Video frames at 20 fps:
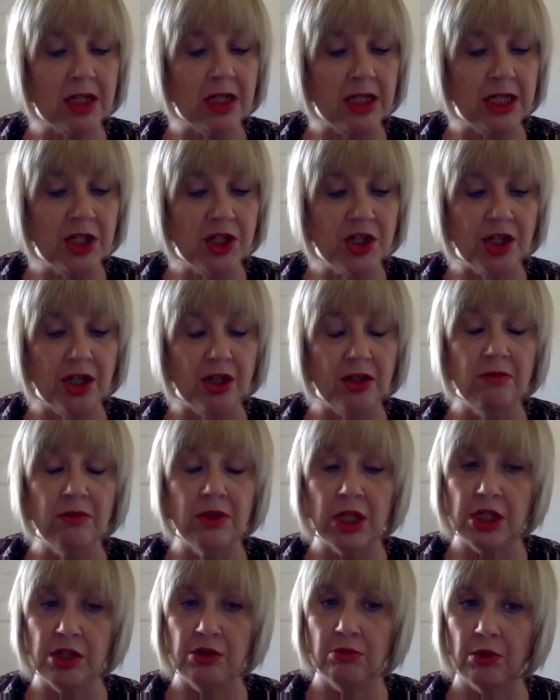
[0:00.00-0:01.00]
an issue
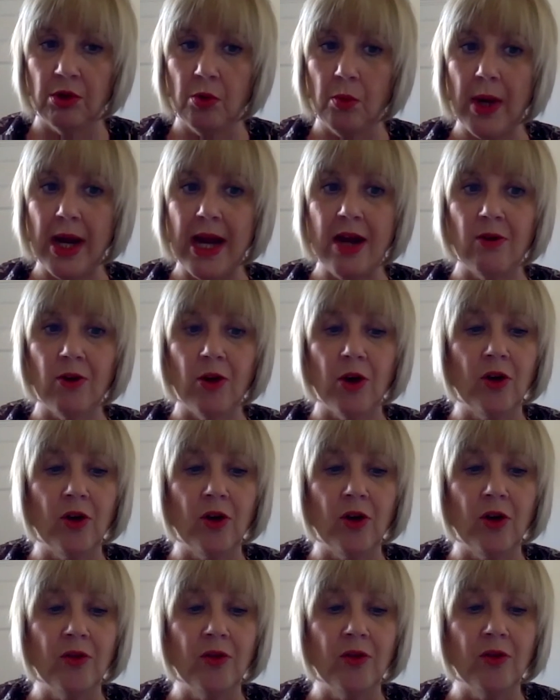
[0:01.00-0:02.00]
that you are aware of,